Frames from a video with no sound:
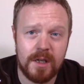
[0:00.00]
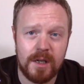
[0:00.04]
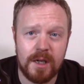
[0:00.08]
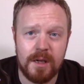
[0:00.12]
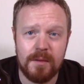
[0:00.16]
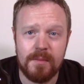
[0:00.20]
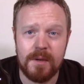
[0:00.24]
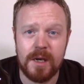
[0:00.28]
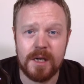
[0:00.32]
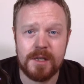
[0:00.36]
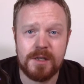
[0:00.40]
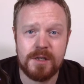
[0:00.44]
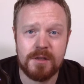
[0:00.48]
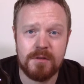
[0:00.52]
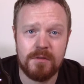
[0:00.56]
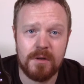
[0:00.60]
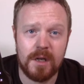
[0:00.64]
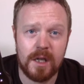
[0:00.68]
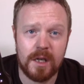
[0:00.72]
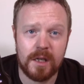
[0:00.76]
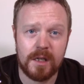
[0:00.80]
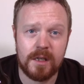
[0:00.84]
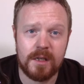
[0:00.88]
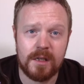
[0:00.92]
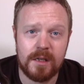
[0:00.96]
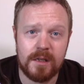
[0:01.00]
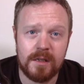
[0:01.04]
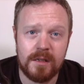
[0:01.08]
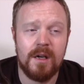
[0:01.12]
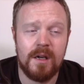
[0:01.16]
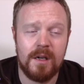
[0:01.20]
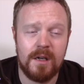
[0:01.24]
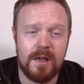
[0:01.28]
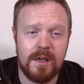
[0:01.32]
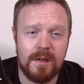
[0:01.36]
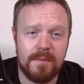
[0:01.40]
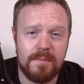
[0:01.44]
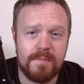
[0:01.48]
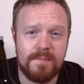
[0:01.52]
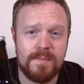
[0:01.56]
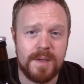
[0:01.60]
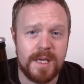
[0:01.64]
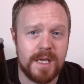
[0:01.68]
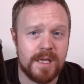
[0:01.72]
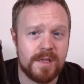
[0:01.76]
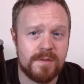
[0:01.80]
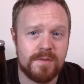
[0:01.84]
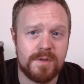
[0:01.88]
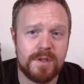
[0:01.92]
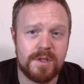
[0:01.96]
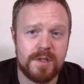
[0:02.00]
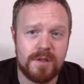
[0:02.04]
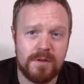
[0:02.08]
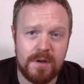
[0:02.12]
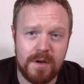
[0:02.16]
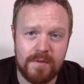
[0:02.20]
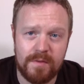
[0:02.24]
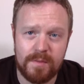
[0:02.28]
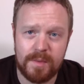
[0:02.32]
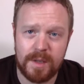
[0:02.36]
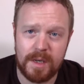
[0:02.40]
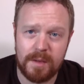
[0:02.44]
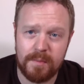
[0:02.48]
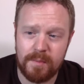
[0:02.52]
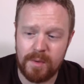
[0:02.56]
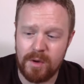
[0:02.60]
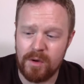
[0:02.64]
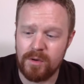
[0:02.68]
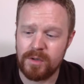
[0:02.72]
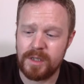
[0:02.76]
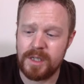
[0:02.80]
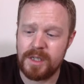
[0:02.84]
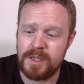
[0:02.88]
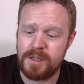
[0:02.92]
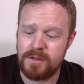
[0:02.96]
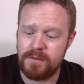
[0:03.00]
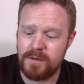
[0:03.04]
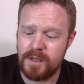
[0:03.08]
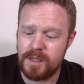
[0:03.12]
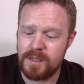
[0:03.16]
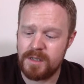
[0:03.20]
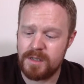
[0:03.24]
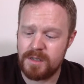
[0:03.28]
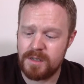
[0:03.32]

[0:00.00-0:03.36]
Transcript: I do like beers which do have a bit of body to it.